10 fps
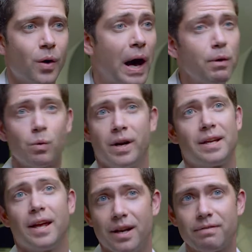I would
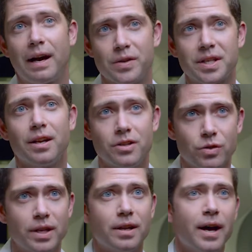wanna get if I was getting
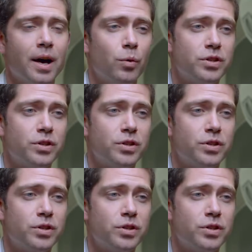treated,